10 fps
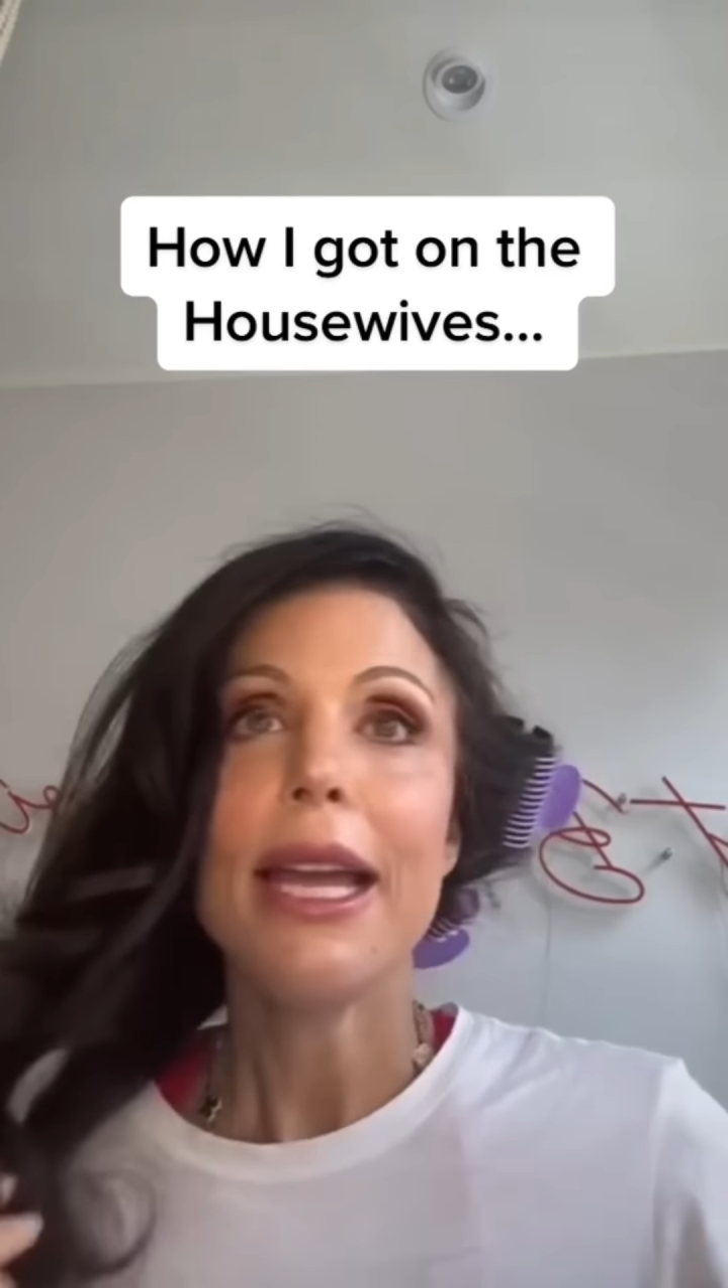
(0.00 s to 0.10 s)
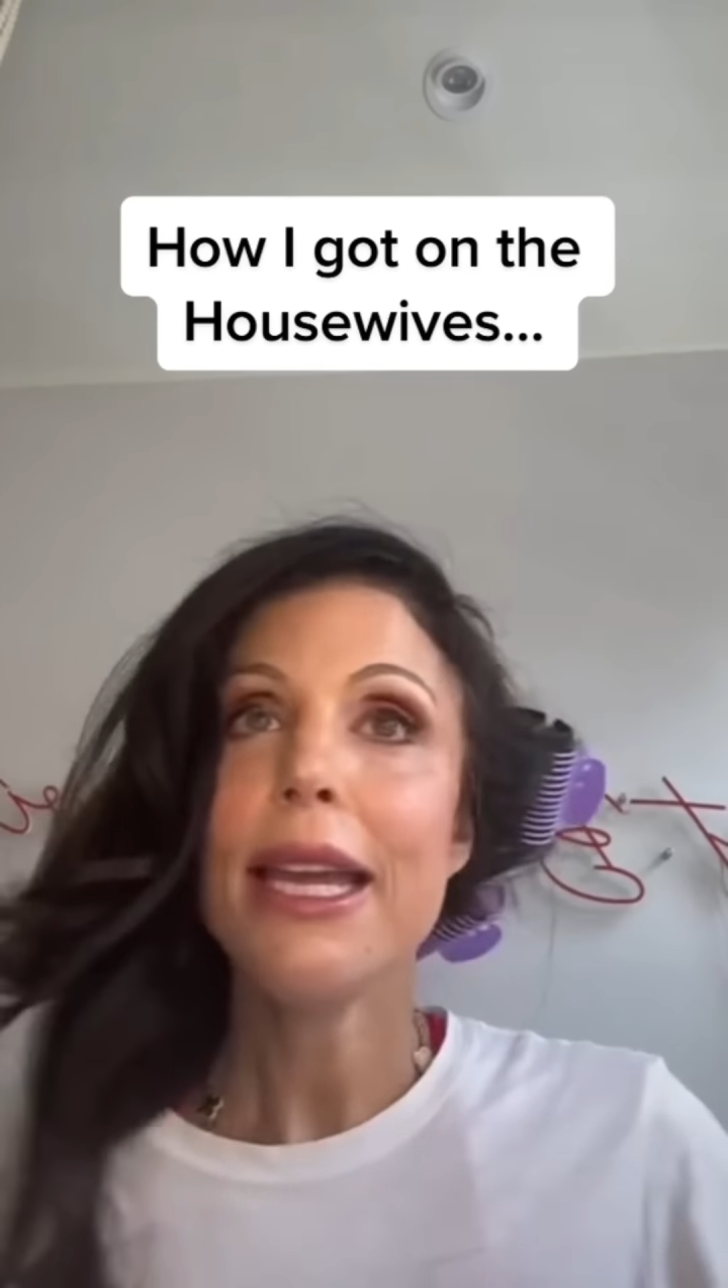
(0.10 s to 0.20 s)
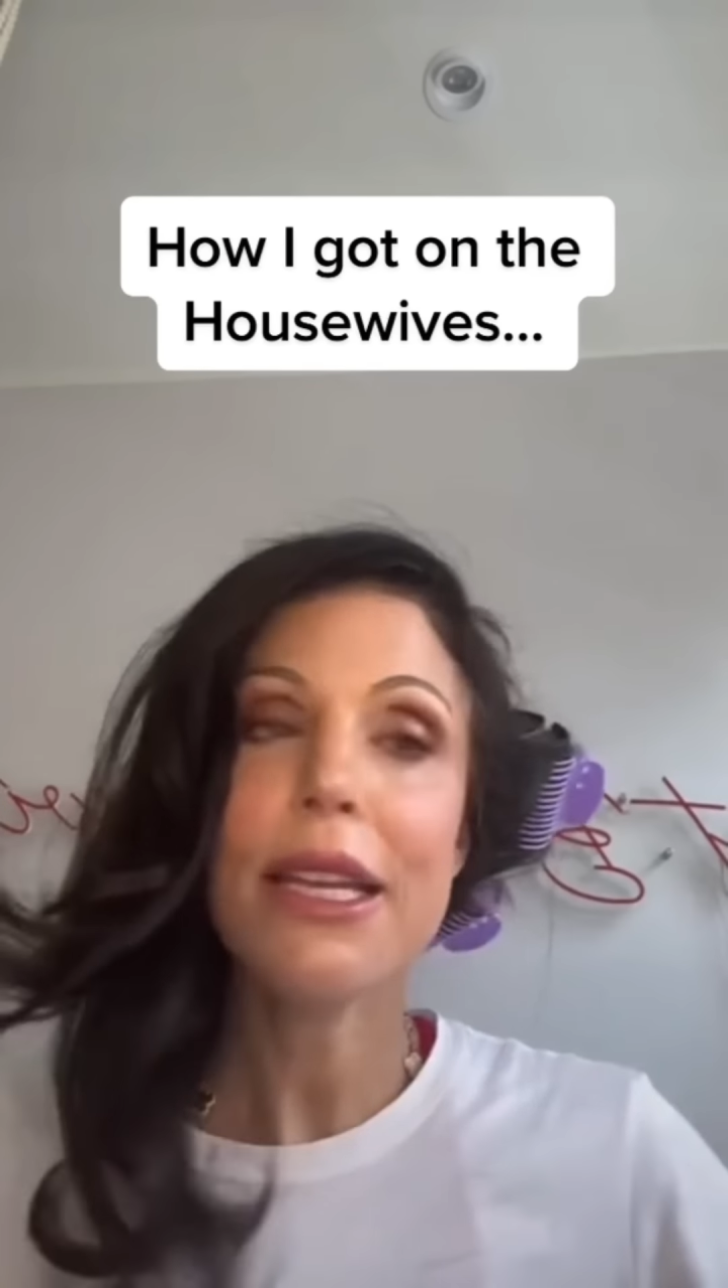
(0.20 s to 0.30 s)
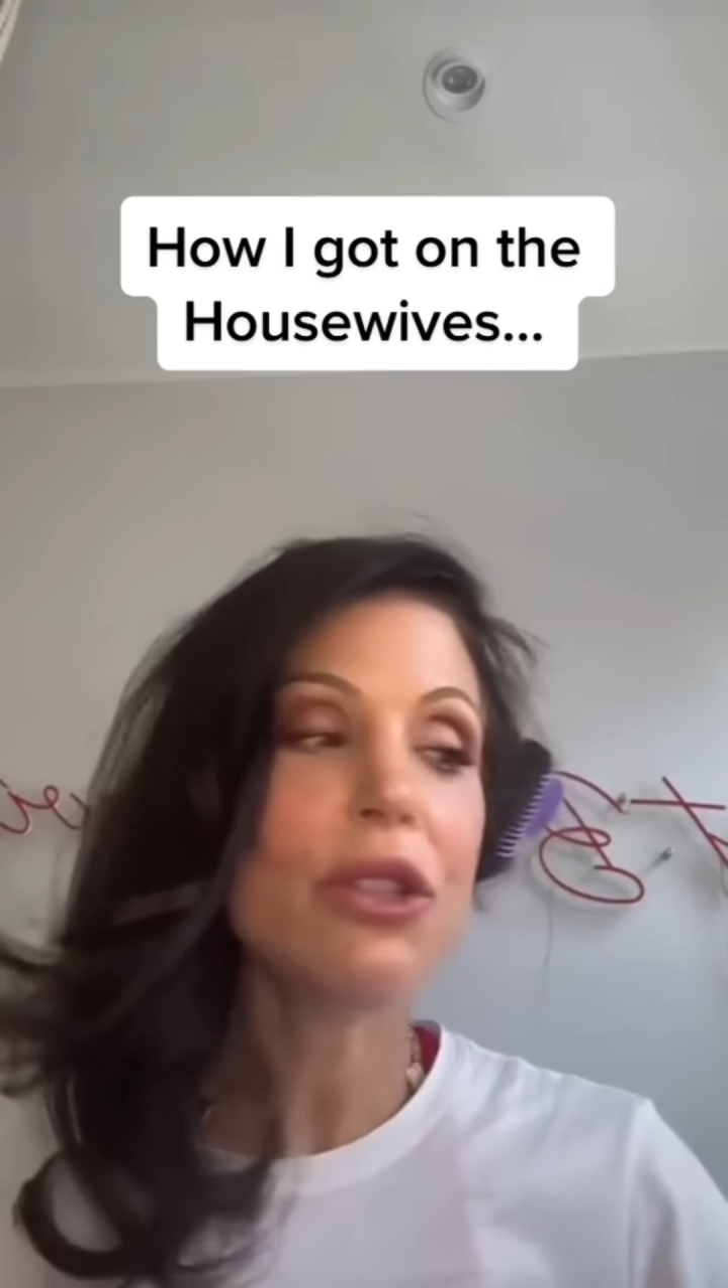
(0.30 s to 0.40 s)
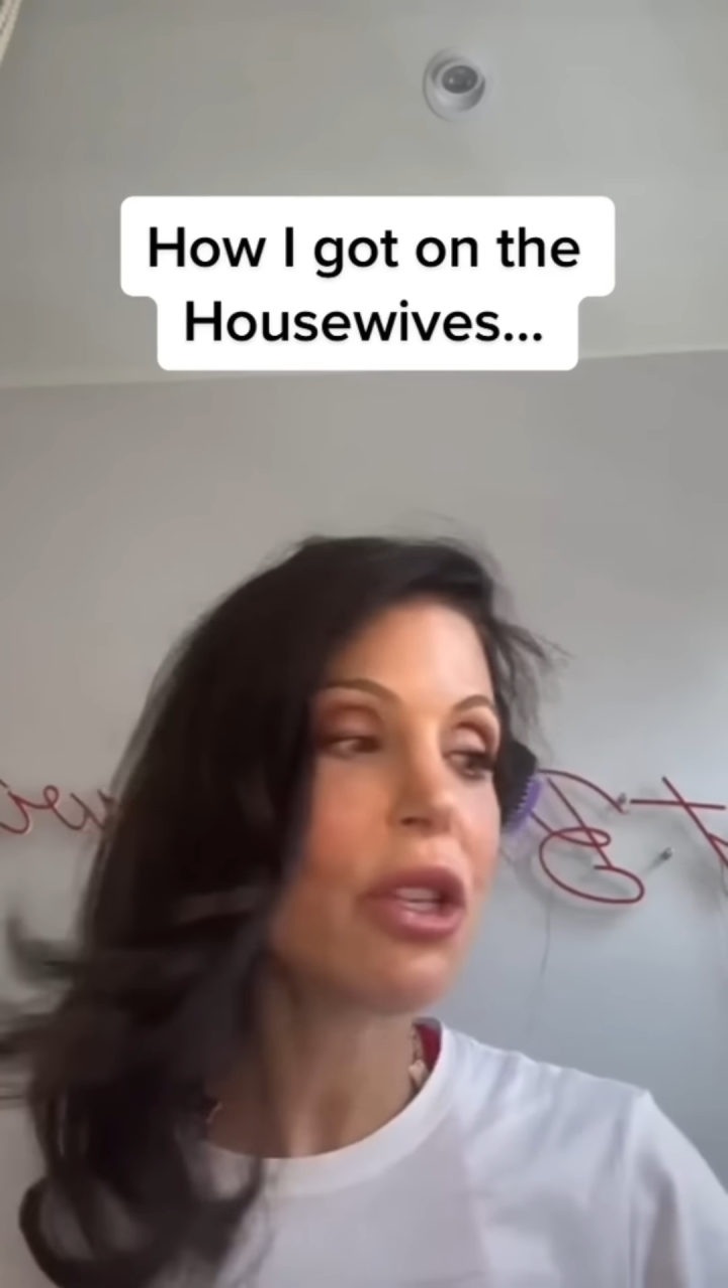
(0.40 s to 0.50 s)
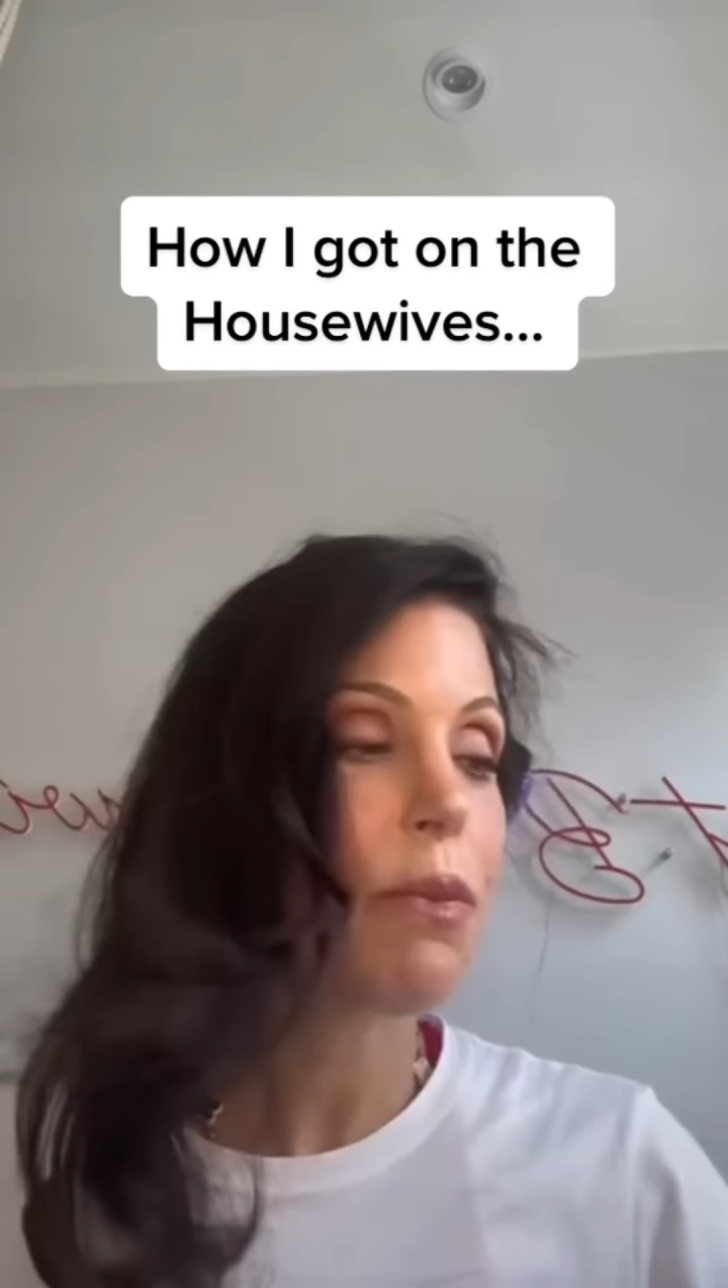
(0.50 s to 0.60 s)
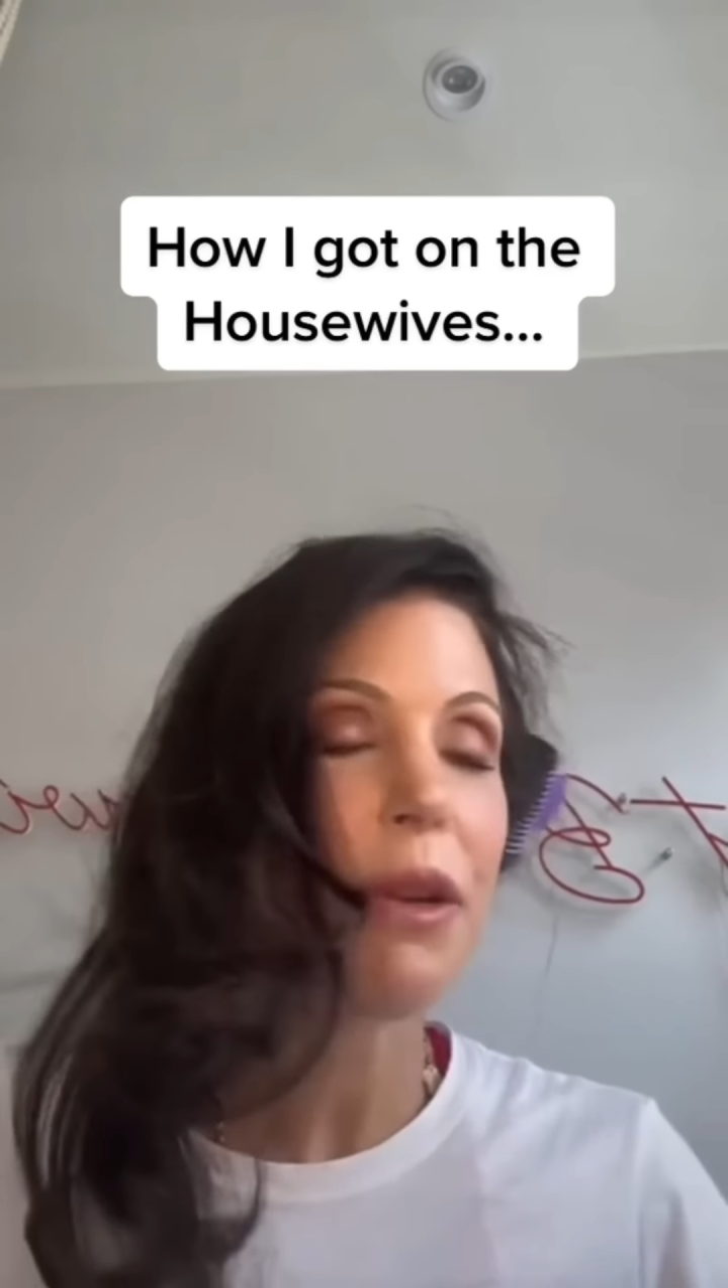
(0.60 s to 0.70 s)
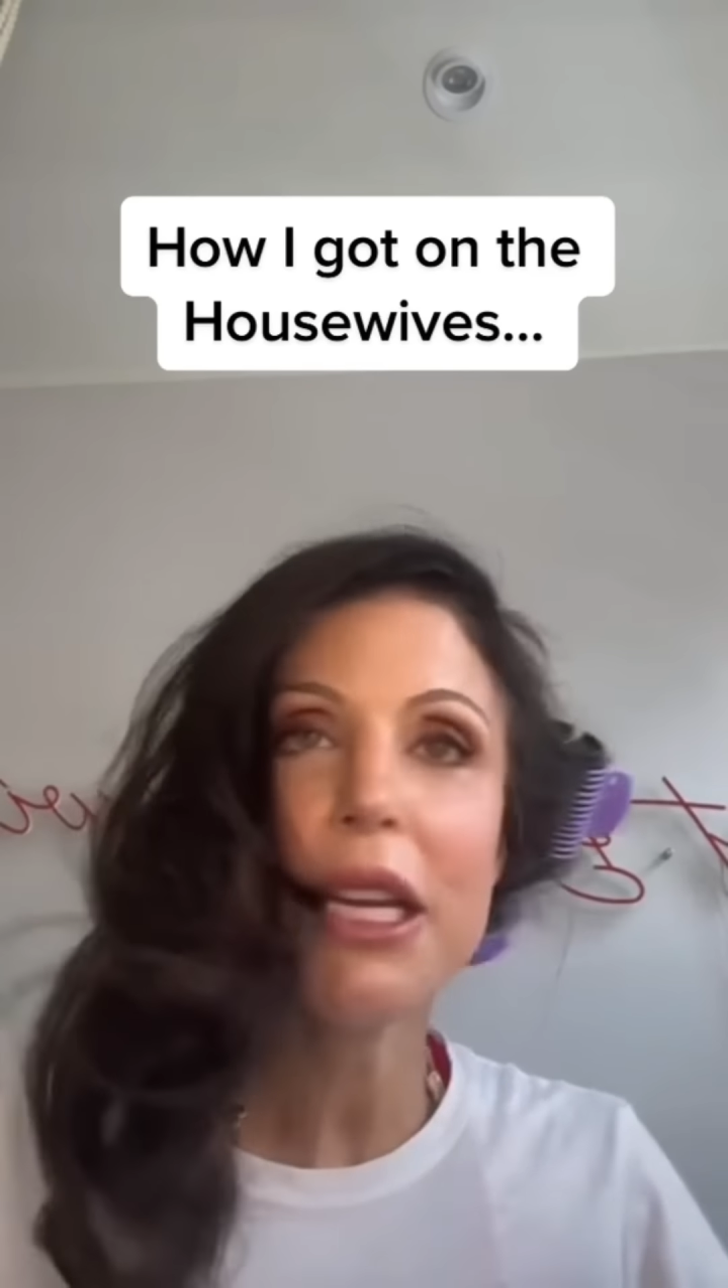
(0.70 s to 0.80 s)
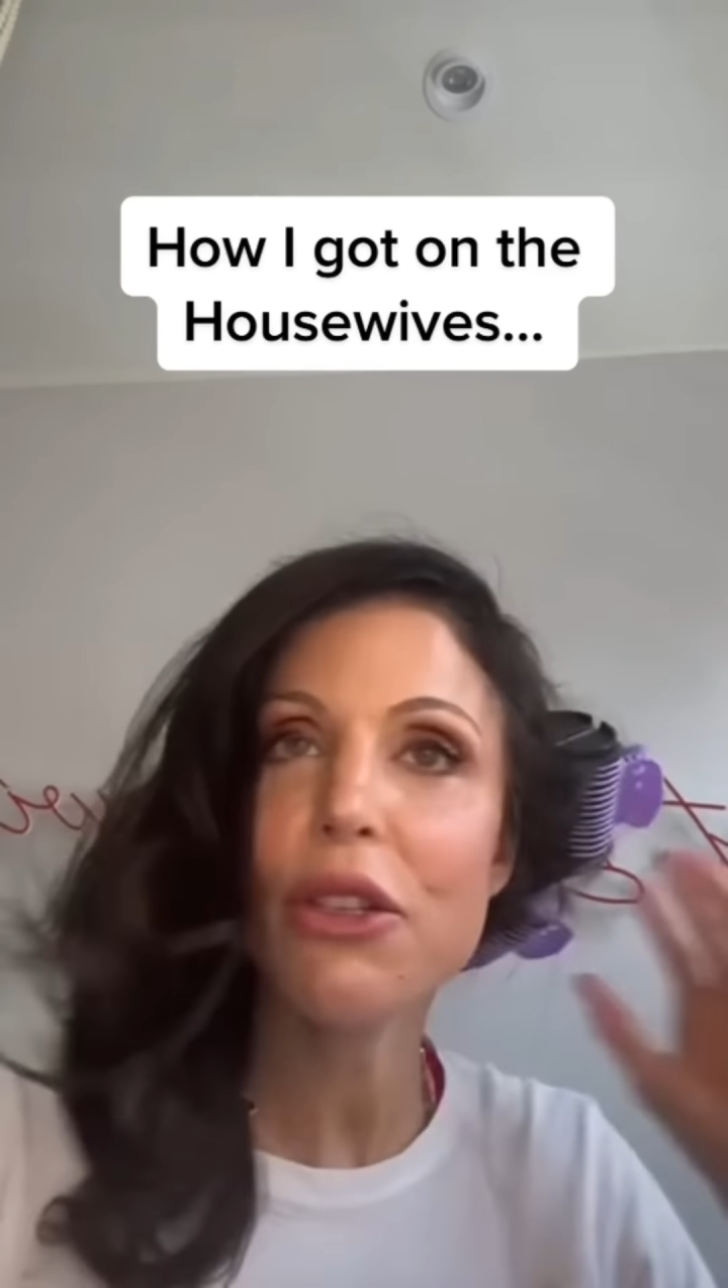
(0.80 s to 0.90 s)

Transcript: He's just